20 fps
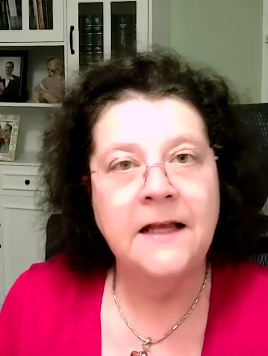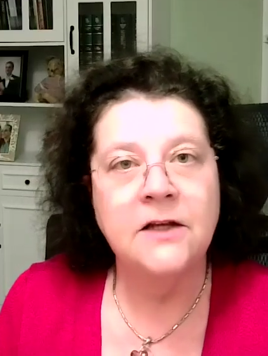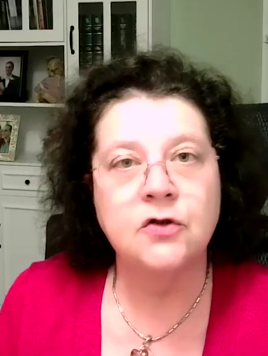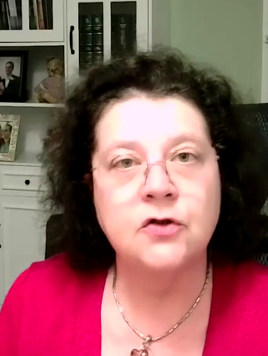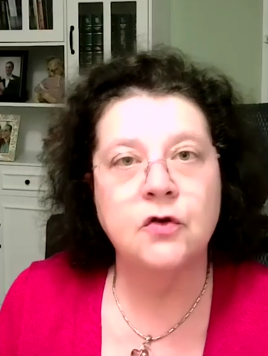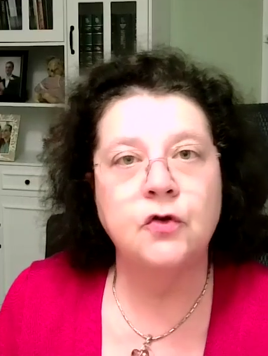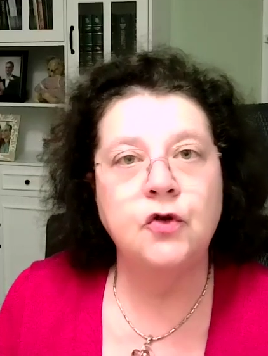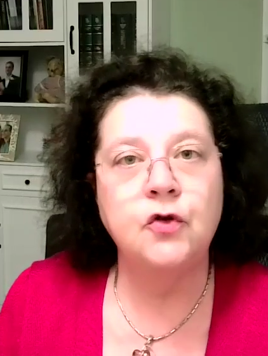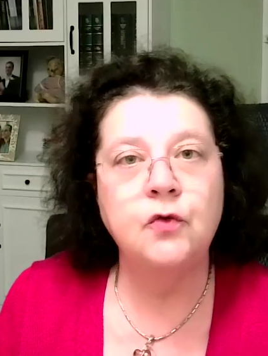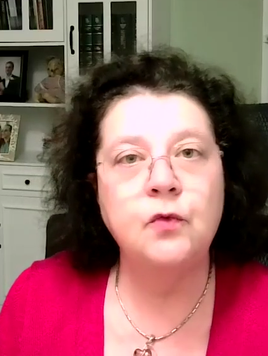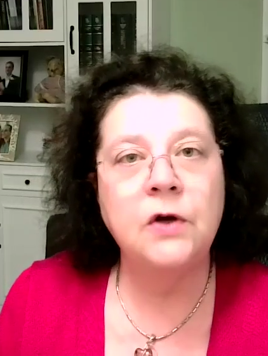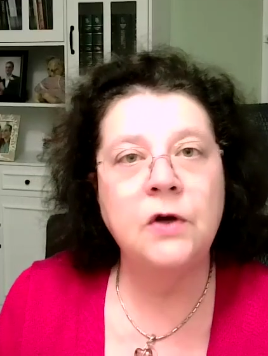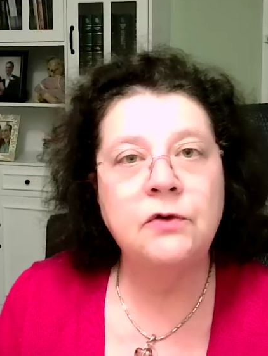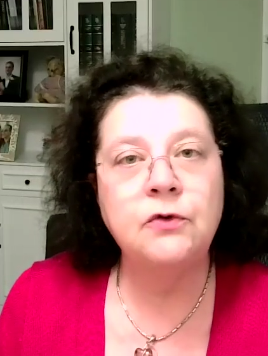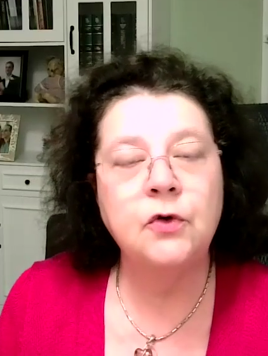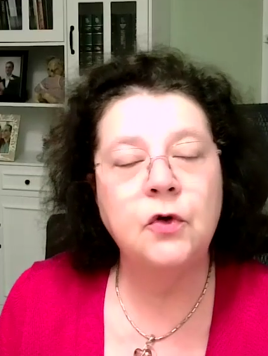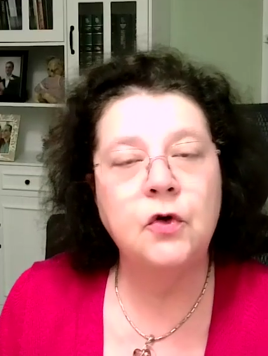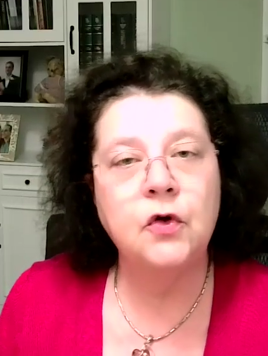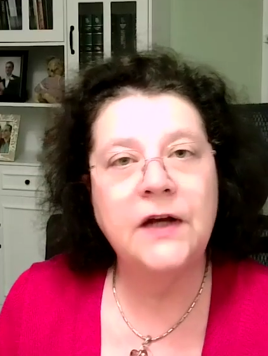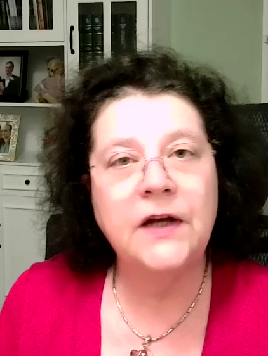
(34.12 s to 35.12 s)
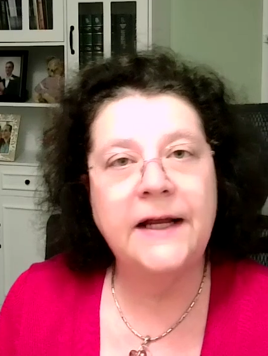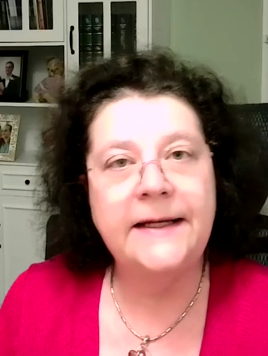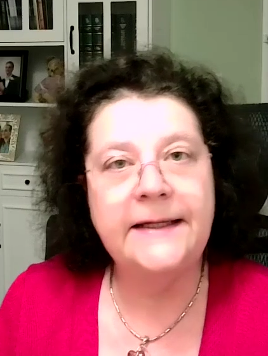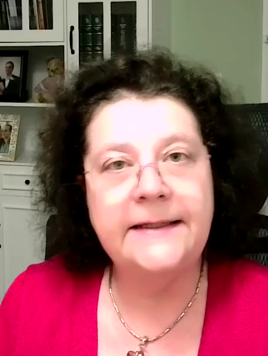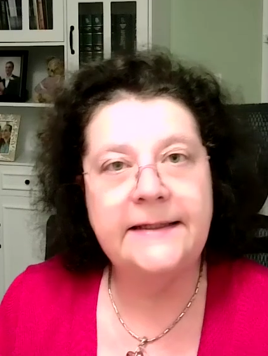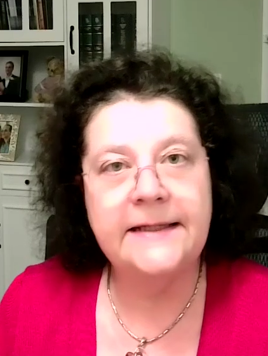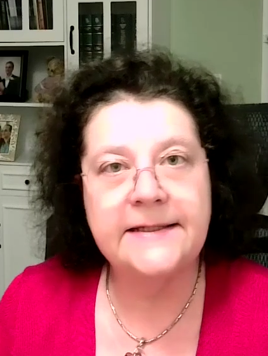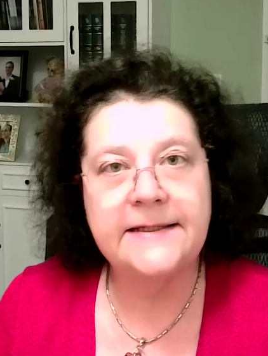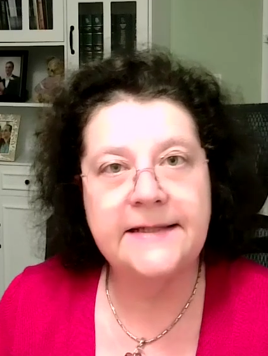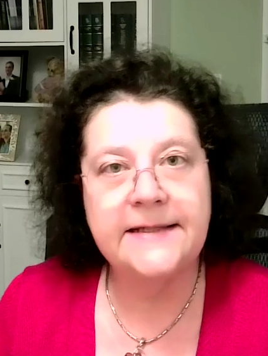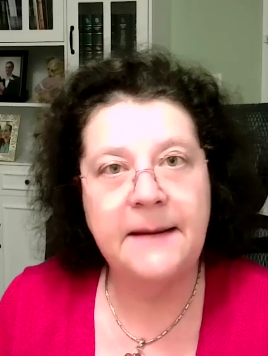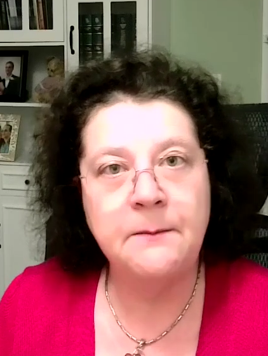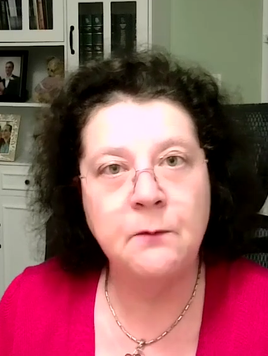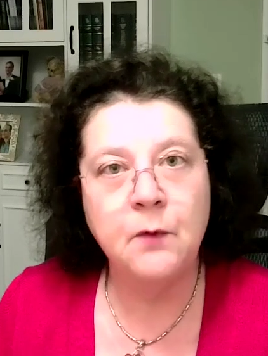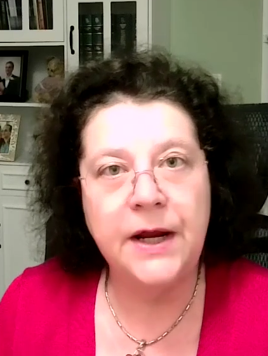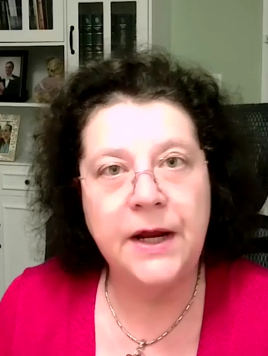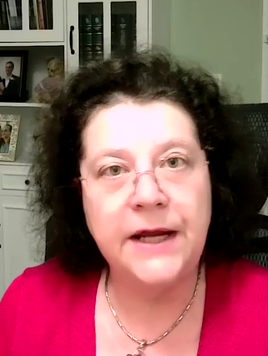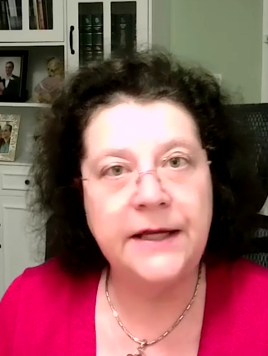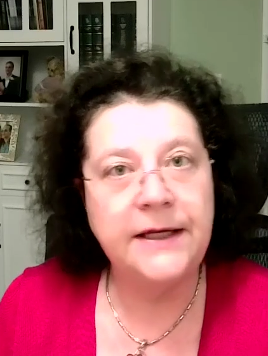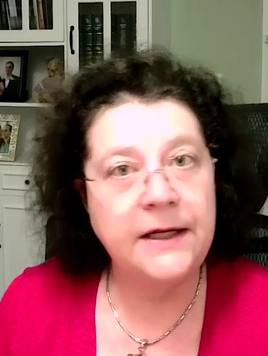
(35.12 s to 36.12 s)
So you want to look at it the same
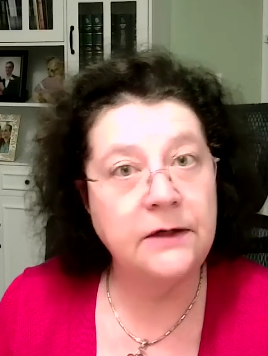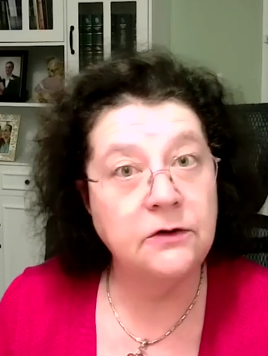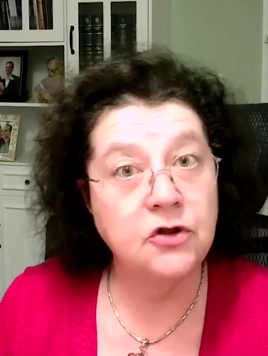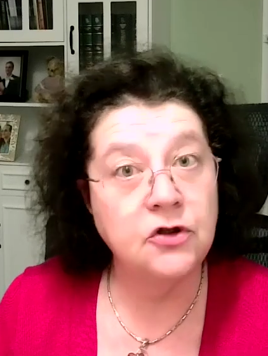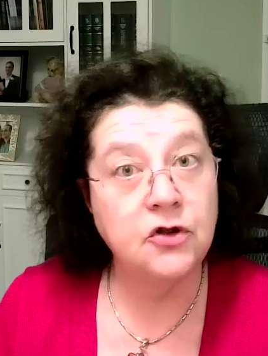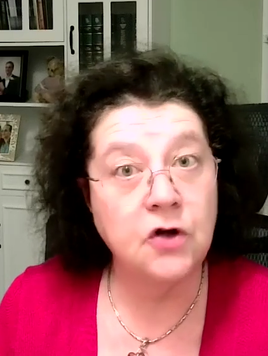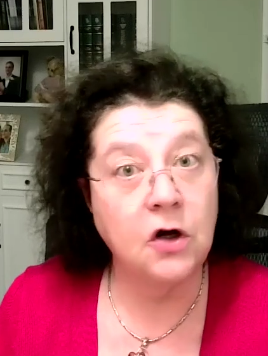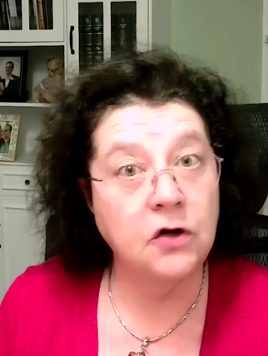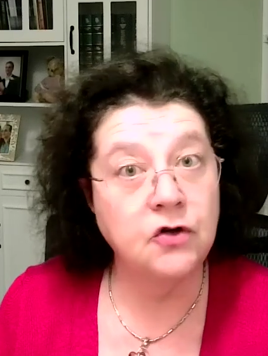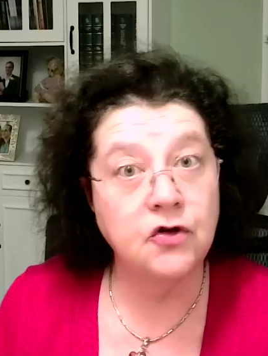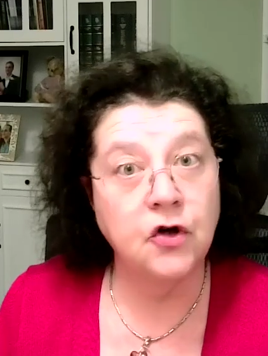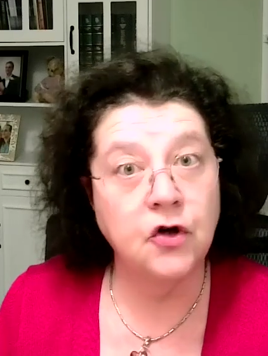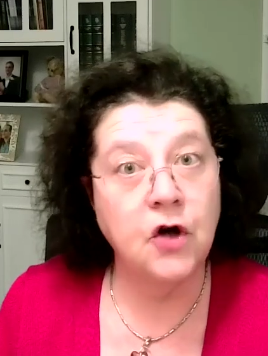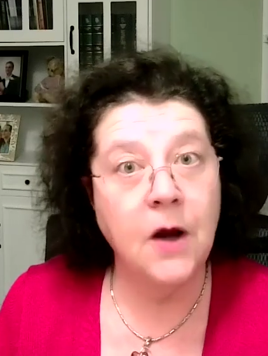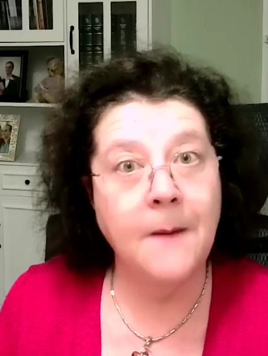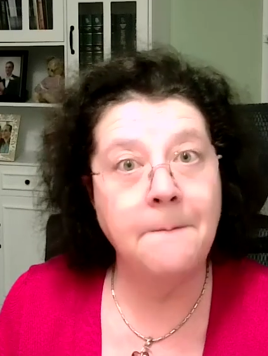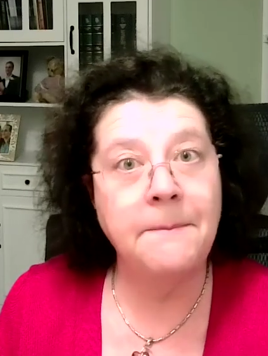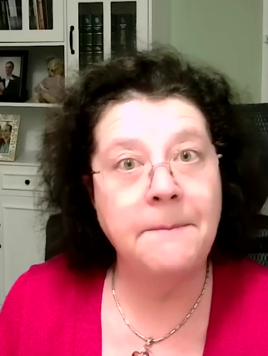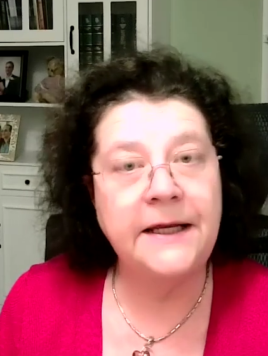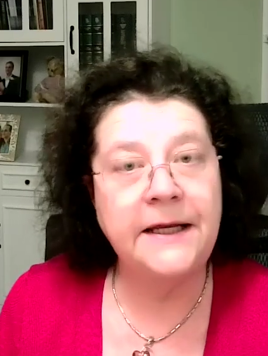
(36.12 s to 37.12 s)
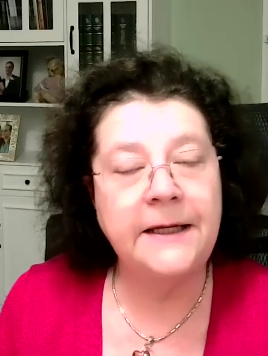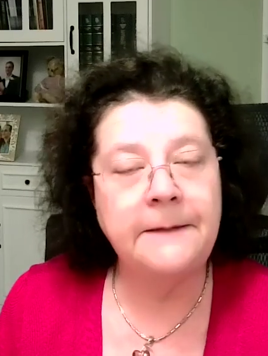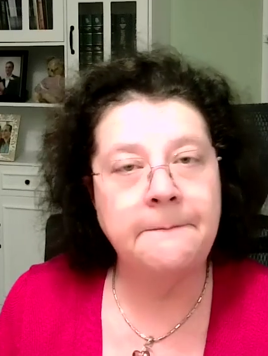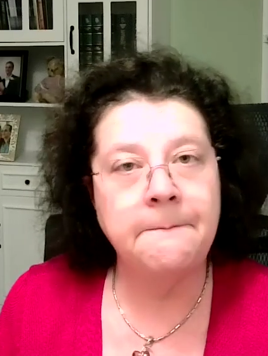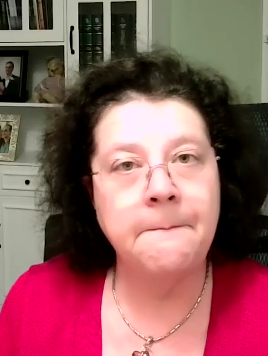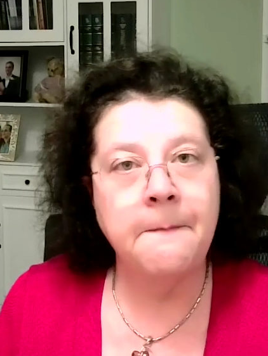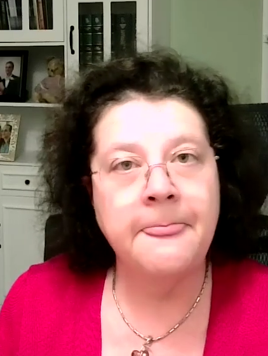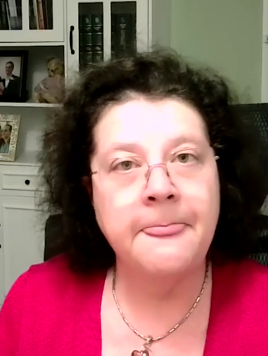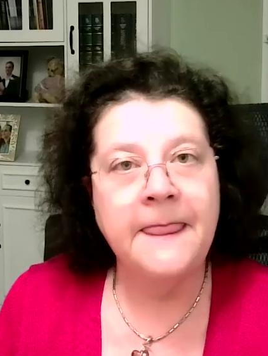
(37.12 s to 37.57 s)
way in a construction company.